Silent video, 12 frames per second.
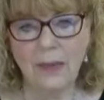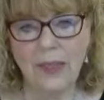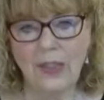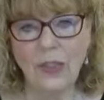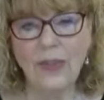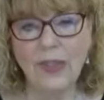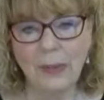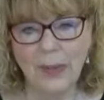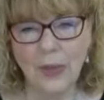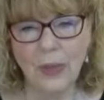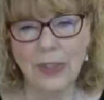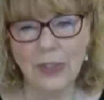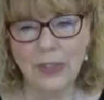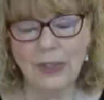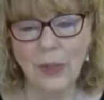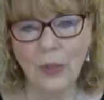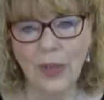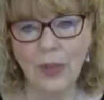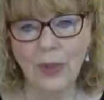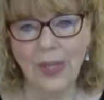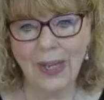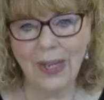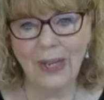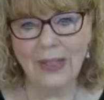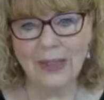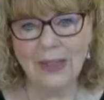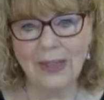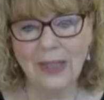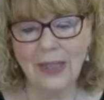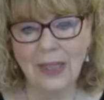These are some of the questions I want you to ask,